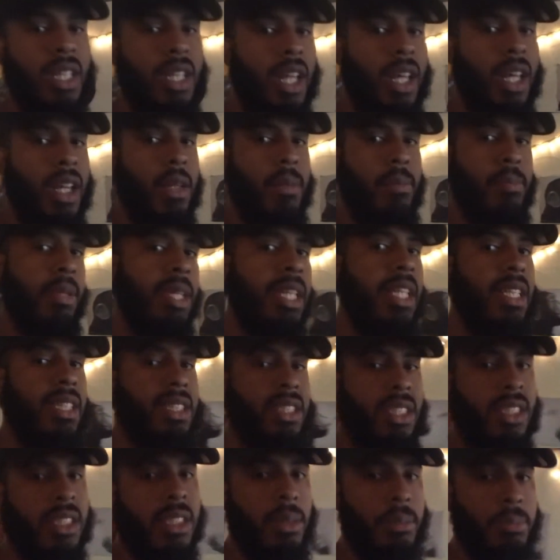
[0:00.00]
Now the beat
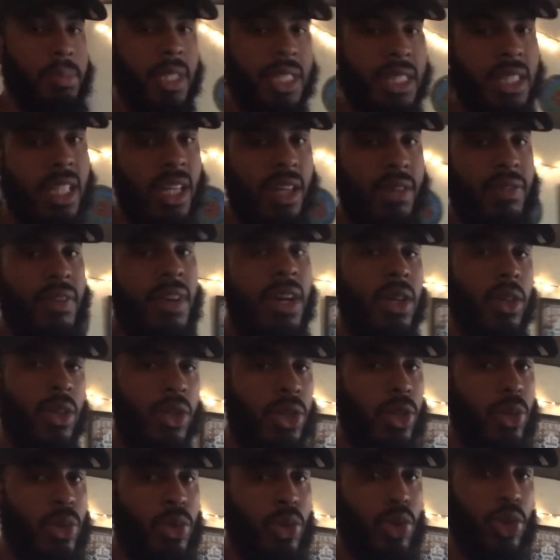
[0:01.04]
is just a beat that I found on
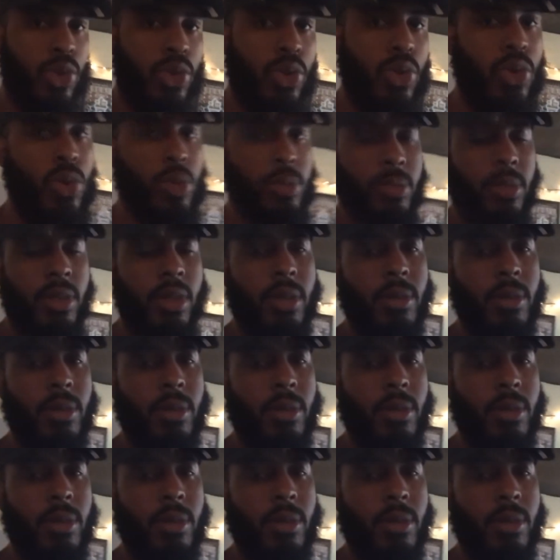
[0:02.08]
YouTube.